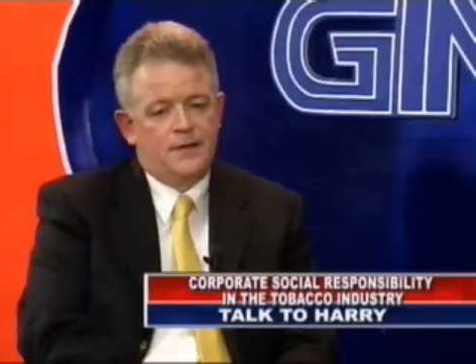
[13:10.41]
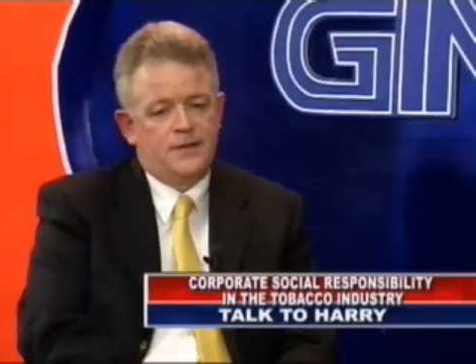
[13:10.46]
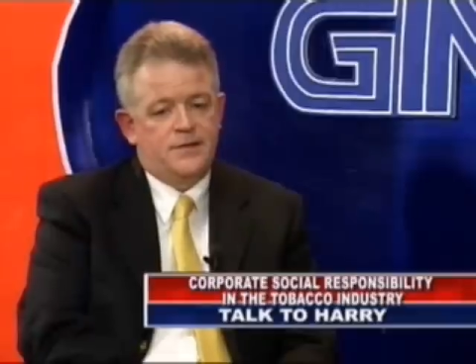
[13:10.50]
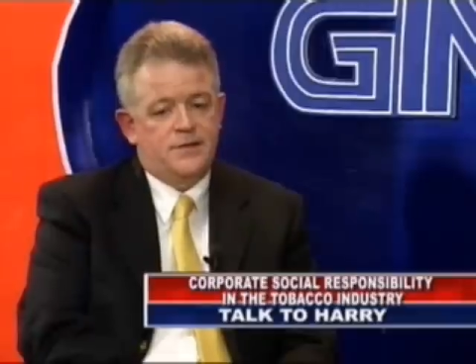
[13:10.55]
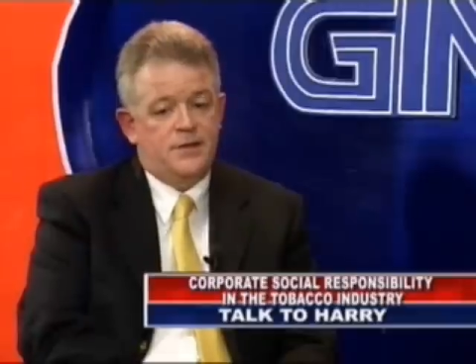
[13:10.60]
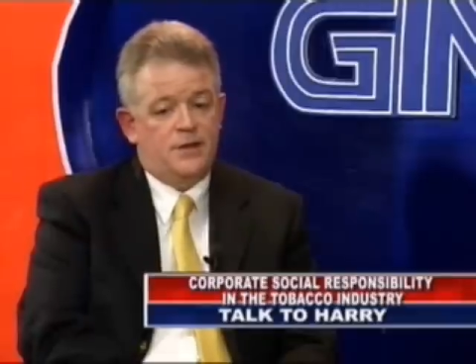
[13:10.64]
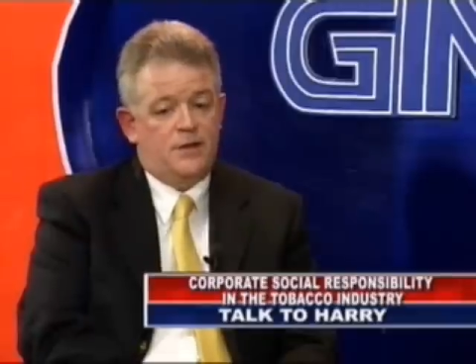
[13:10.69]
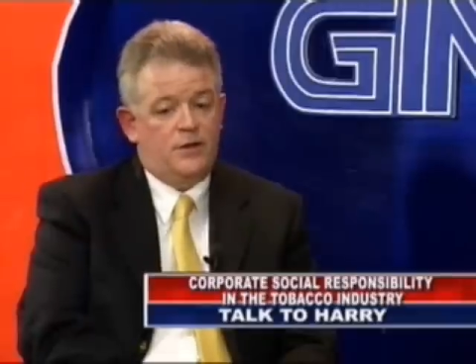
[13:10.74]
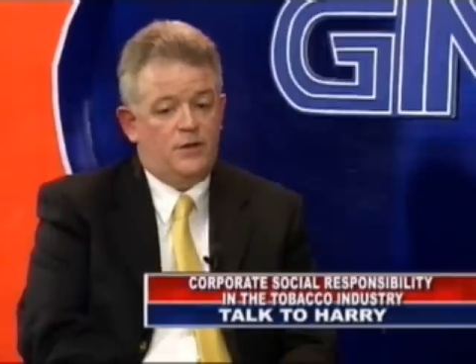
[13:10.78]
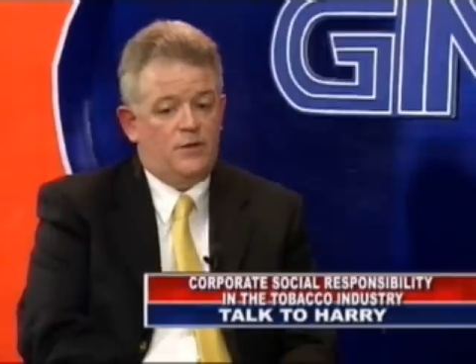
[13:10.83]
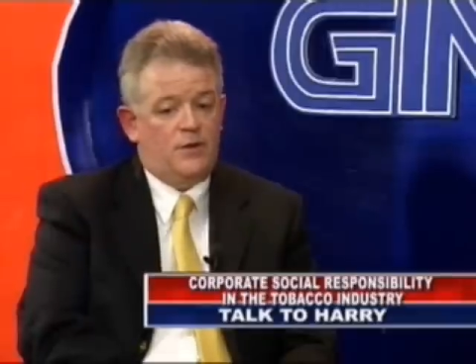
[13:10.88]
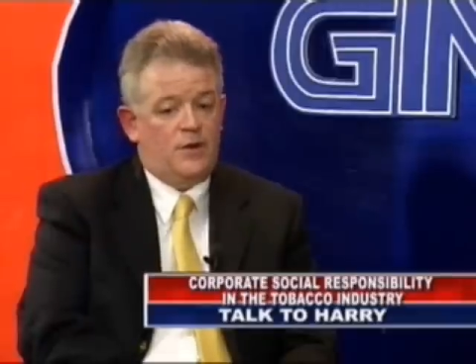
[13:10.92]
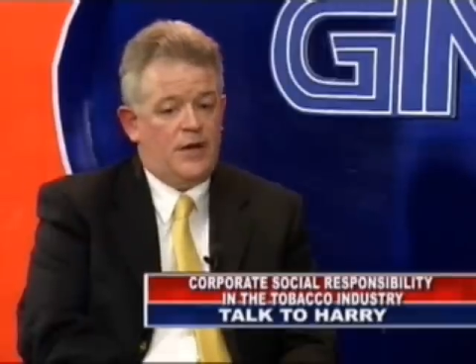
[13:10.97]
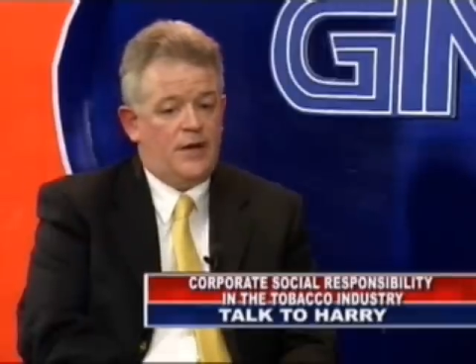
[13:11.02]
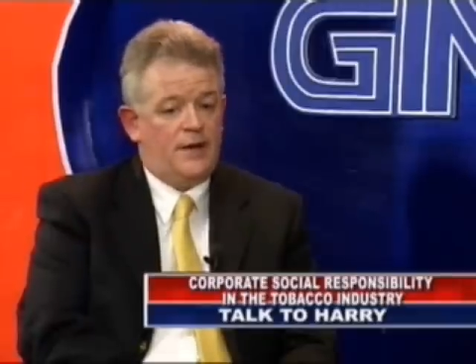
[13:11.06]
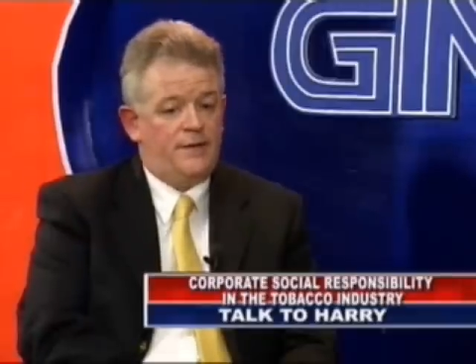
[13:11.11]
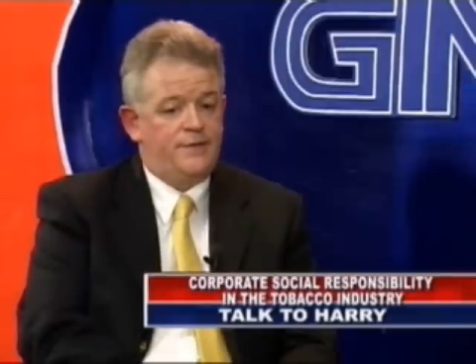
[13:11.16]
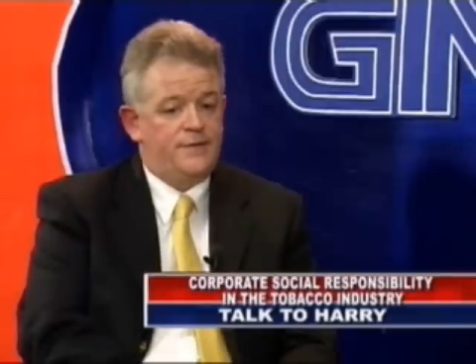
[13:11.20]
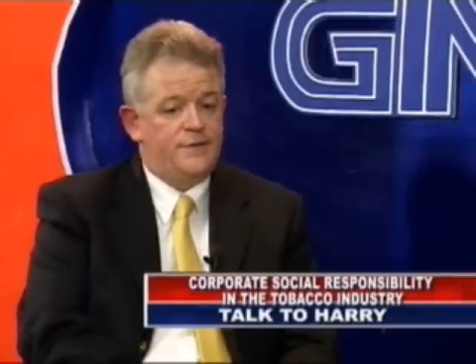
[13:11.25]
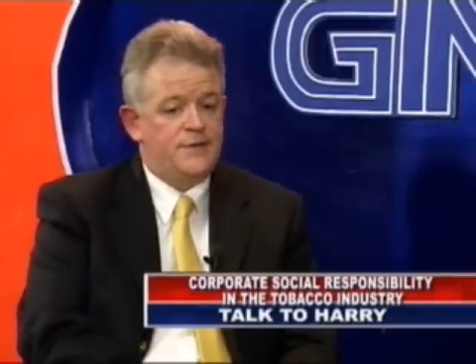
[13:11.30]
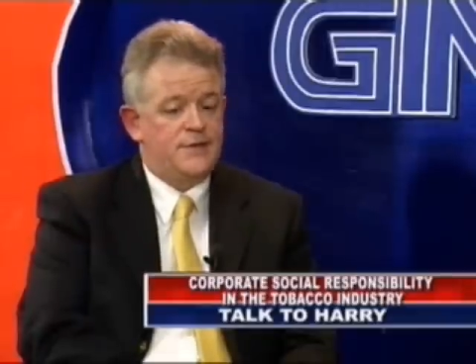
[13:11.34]
So I
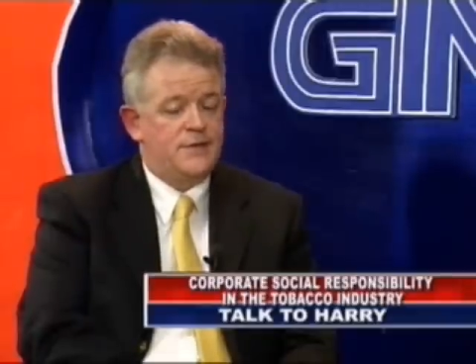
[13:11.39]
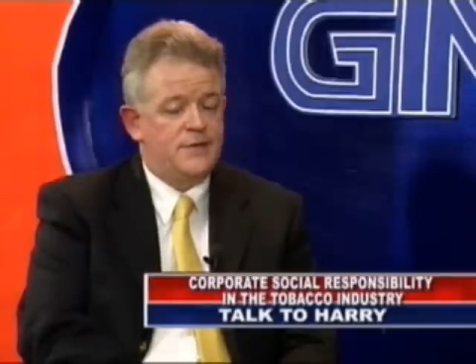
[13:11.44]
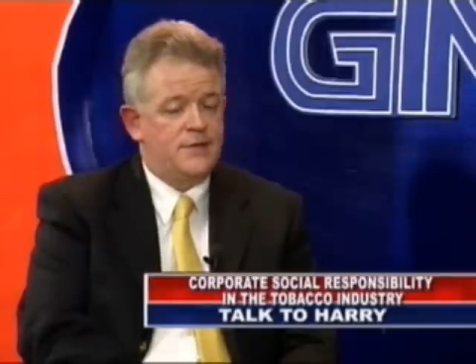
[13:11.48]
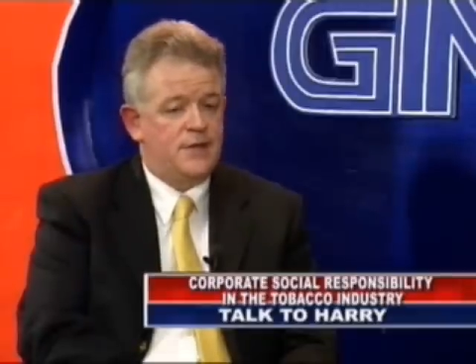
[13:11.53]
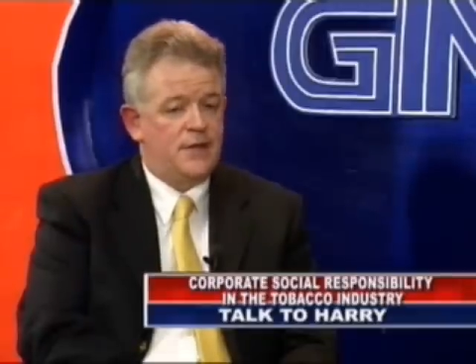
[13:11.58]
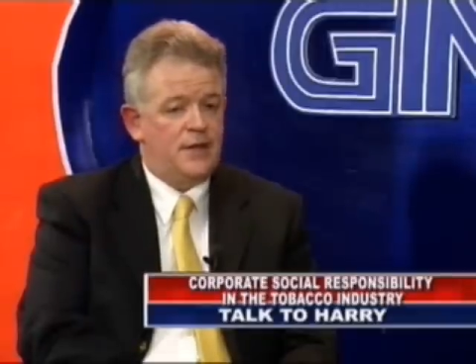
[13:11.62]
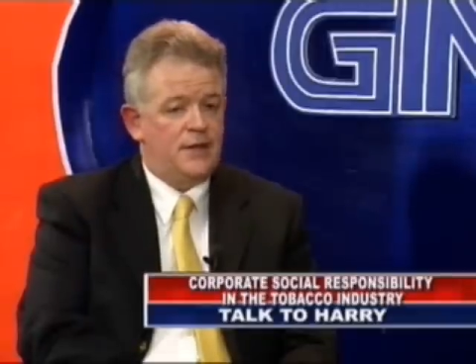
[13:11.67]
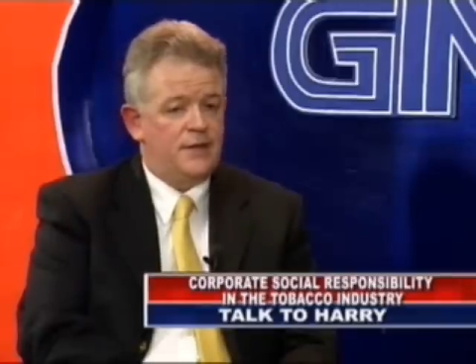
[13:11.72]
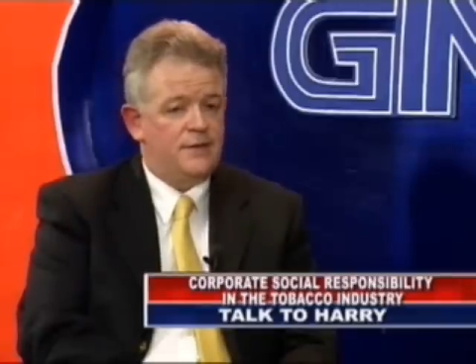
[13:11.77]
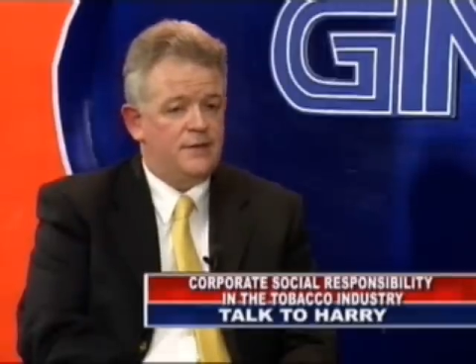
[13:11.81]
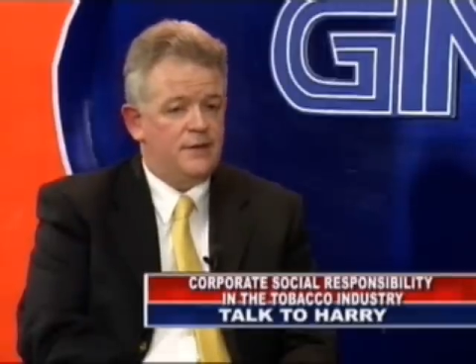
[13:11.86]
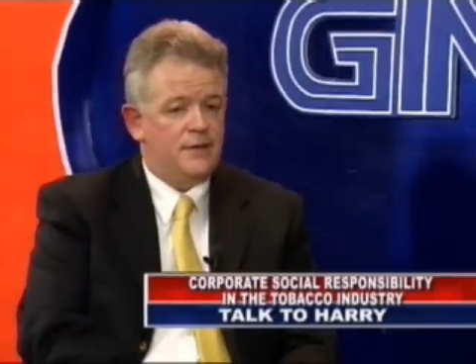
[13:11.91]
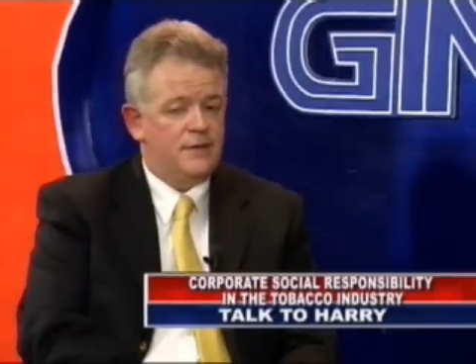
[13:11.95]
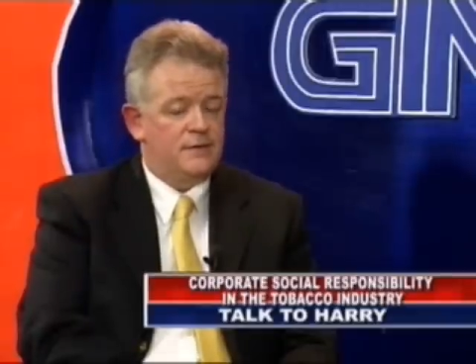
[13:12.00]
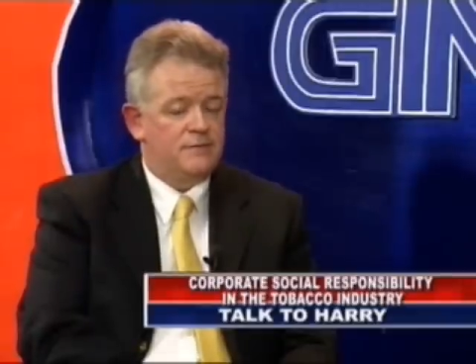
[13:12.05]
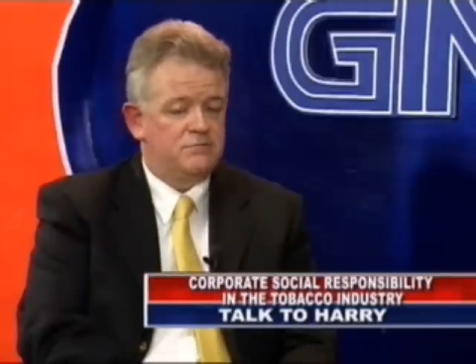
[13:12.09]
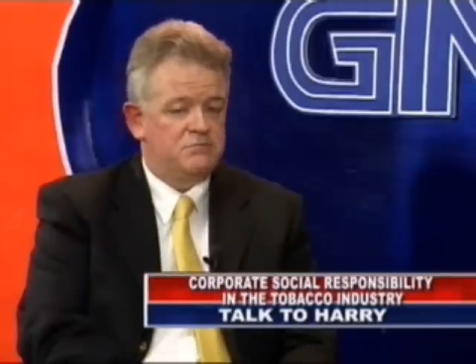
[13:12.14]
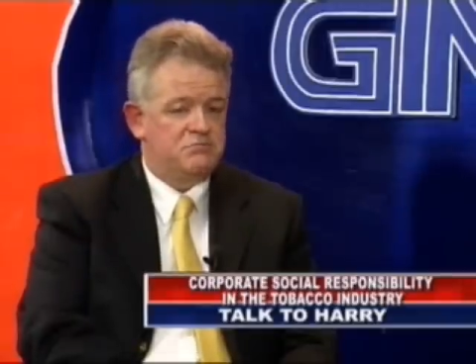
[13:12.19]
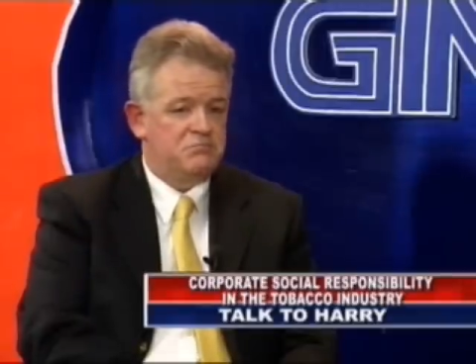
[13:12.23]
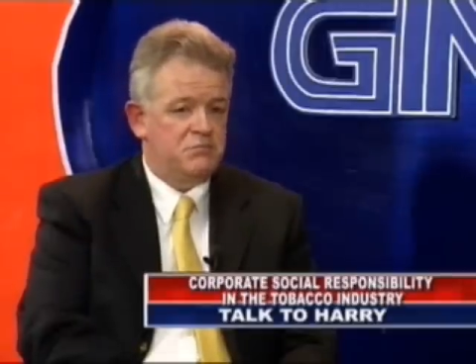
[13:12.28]
have to say that